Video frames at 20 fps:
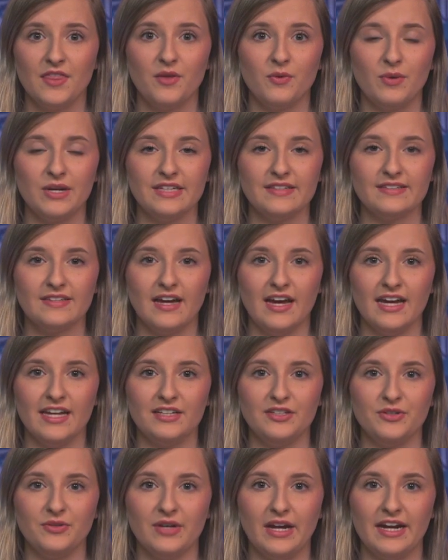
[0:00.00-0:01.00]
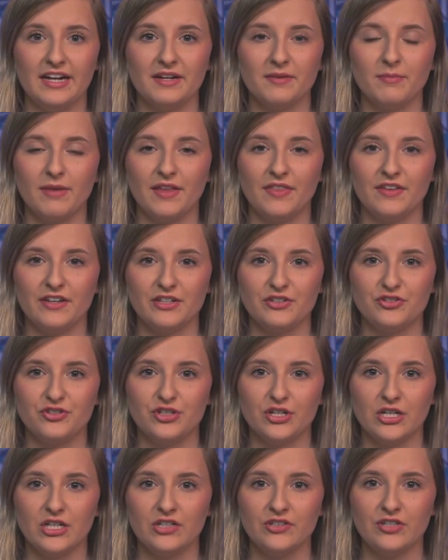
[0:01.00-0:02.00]
The Wayside United
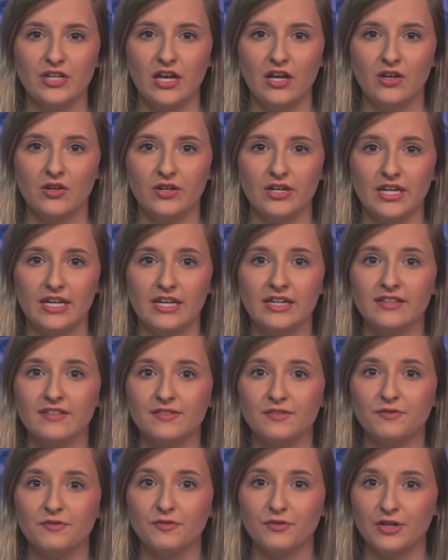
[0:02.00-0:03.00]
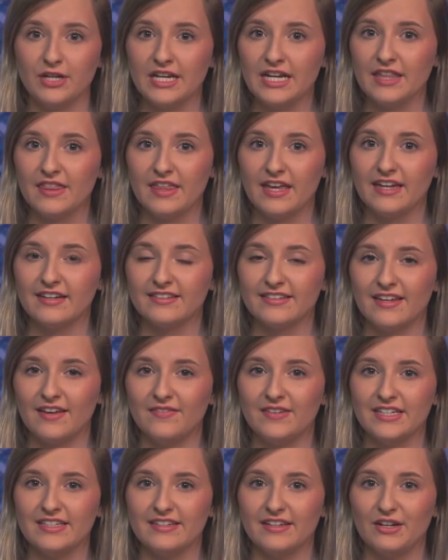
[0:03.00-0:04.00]
Methodist Church held its free
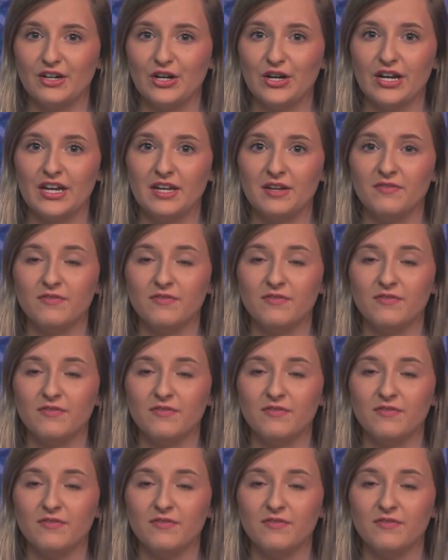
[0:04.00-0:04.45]
Thanksgiving dinner in